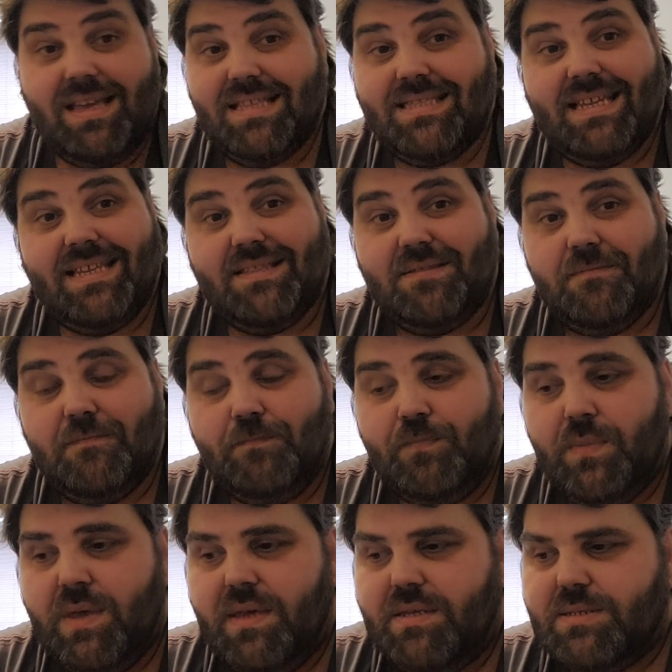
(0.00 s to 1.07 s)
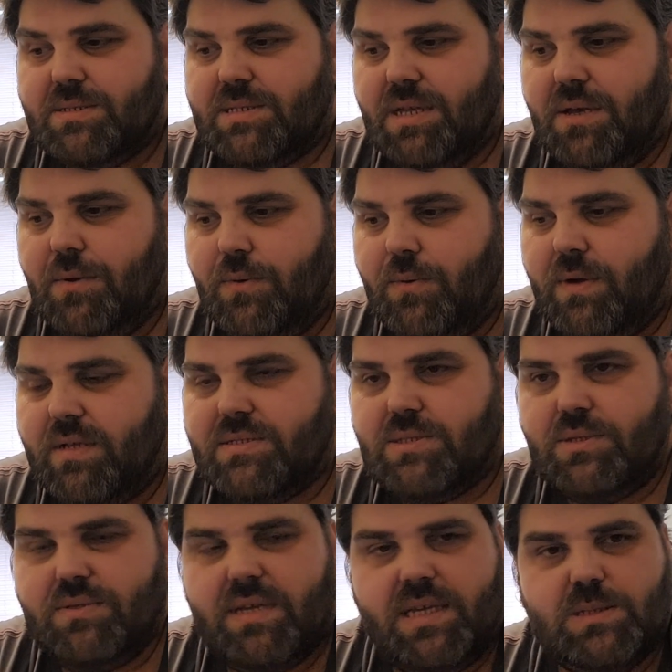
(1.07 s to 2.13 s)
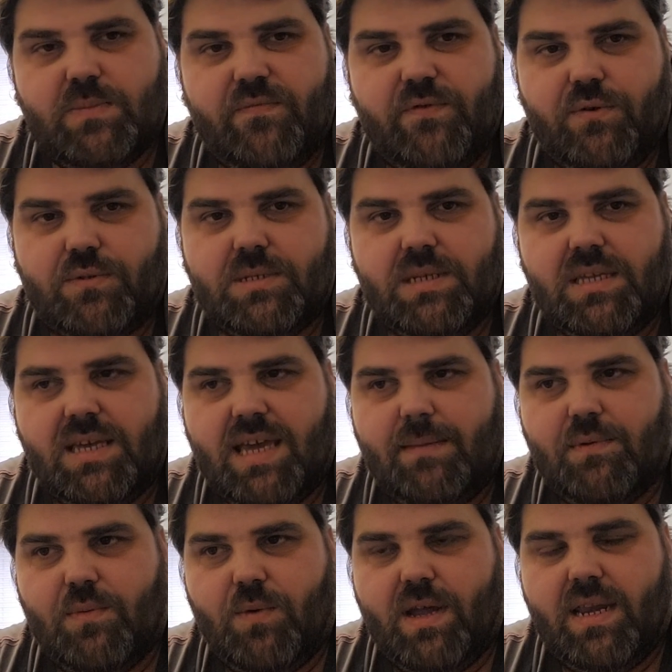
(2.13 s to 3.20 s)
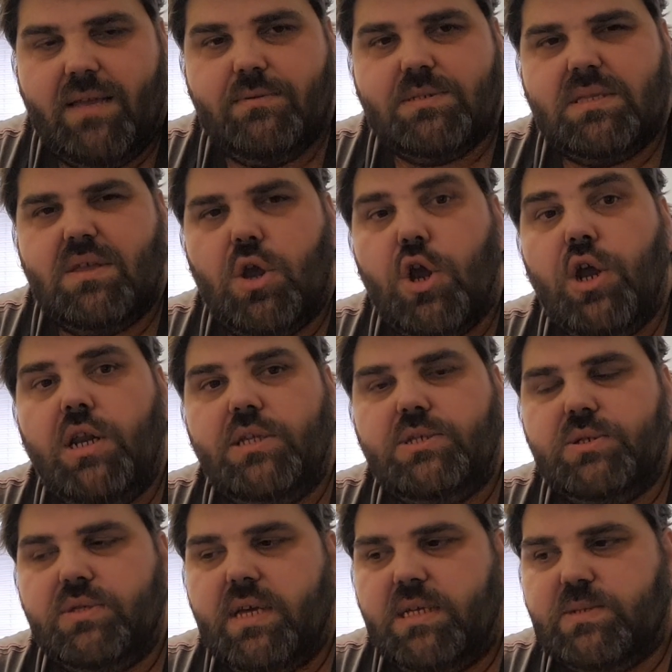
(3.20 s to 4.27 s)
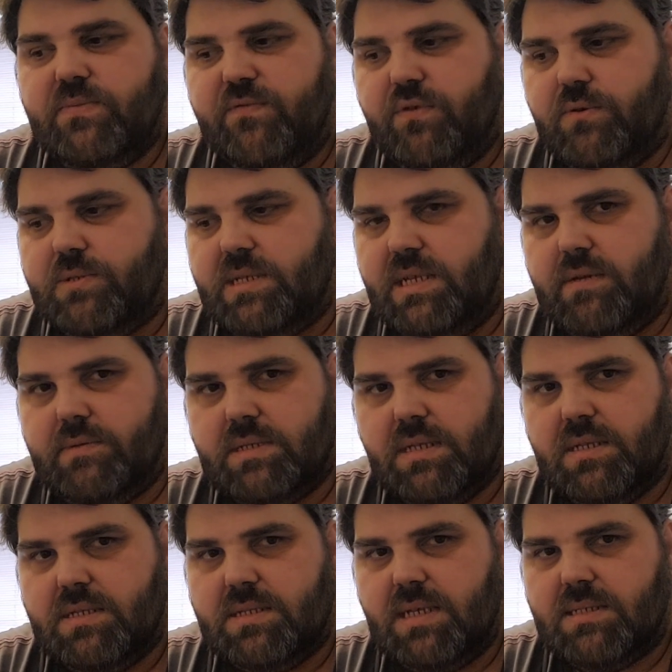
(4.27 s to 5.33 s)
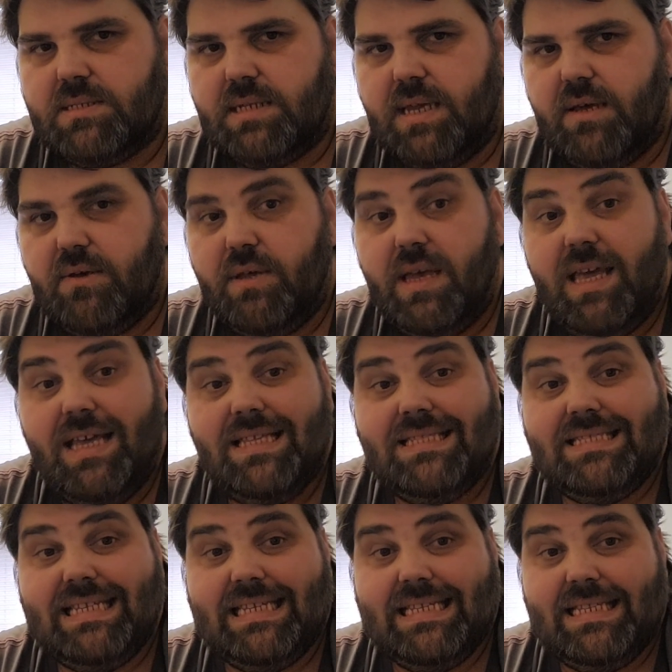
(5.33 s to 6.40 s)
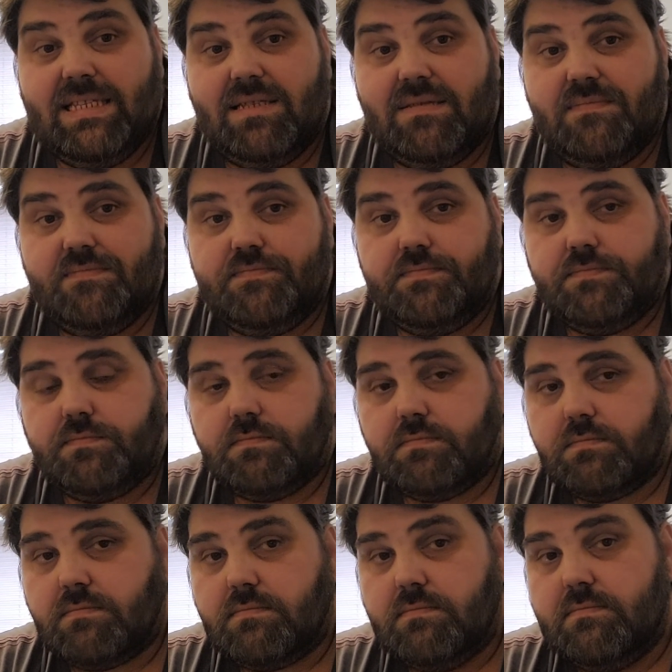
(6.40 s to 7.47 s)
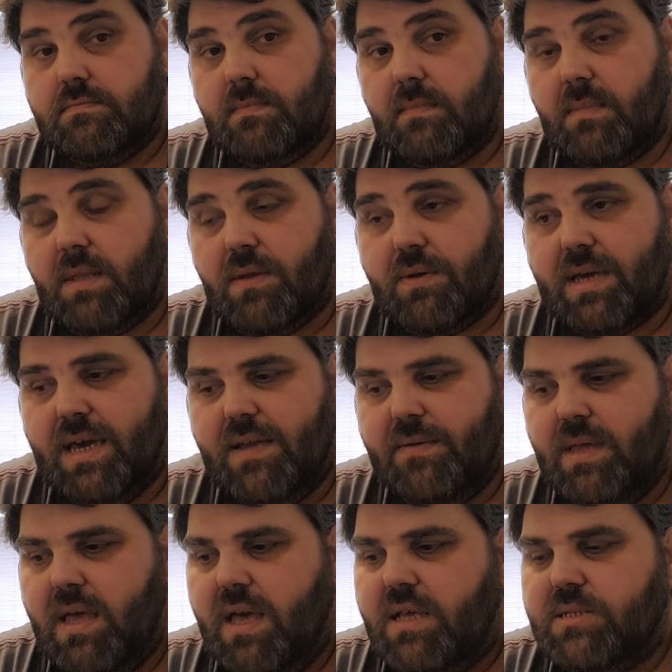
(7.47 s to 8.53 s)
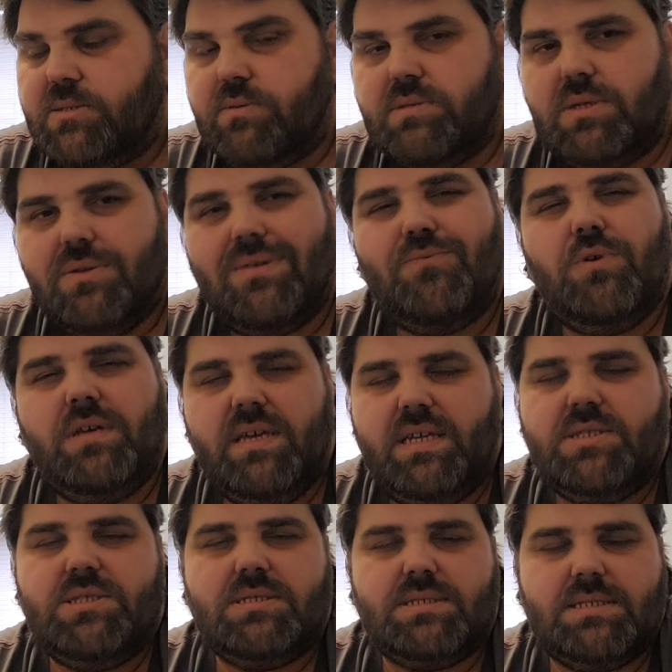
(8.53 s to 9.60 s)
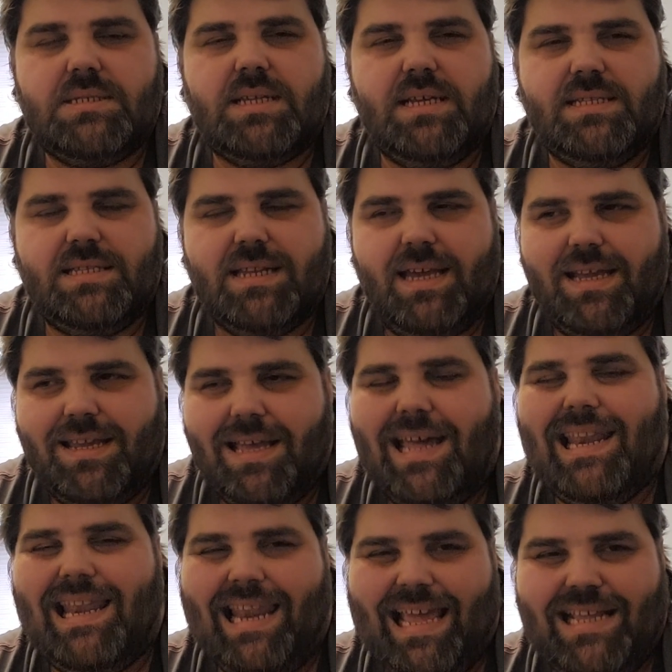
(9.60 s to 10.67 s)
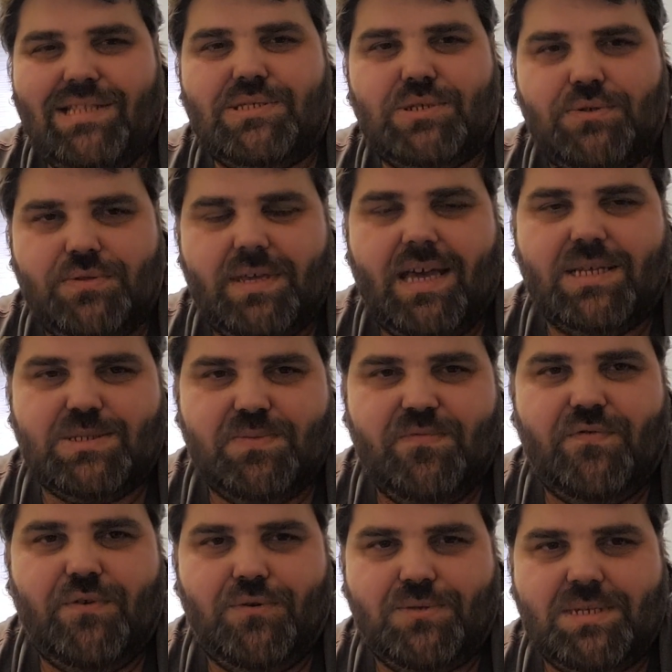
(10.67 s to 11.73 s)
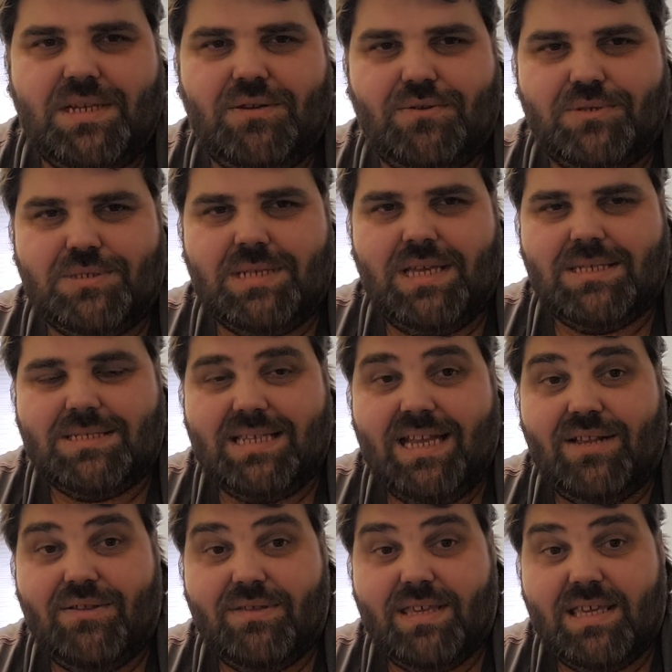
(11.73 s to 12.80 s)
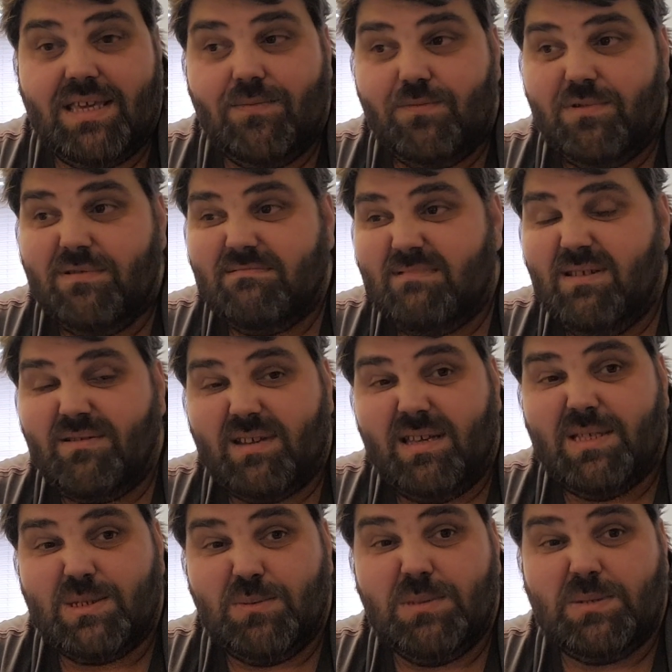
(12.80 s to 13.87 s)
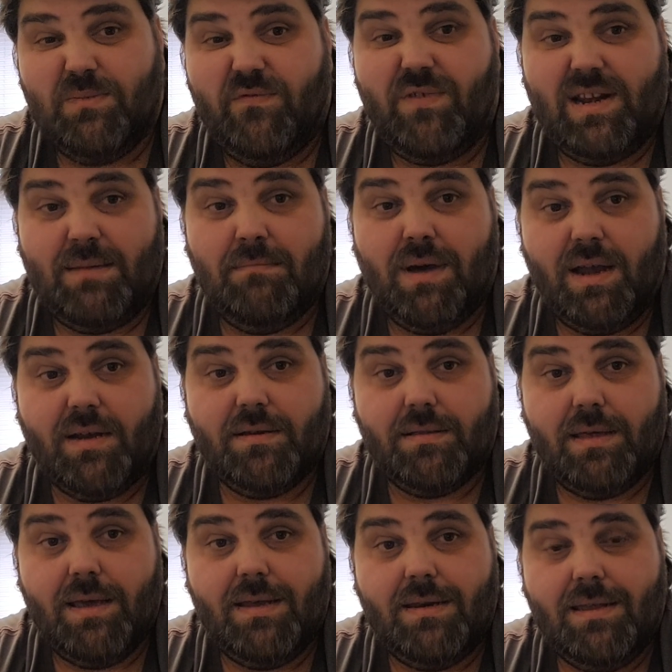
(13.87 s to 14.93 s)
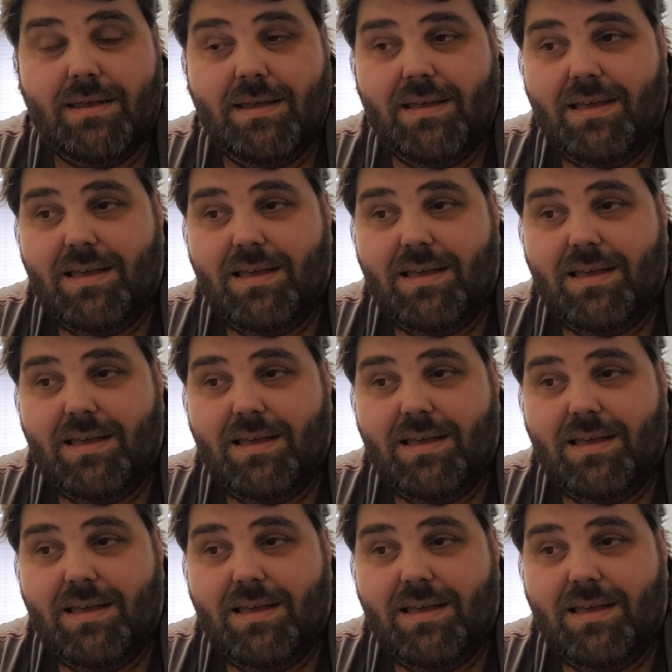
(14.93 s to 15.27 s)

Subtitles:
It didn't. So 2014 came and went. It was the early 2014 it was going to set sail. Didn't. Okay, so we're told, well, it's just a slight delay. Late 2014 it will set sail. And you're thinking, well, okay, it's going to be something fairly minor then,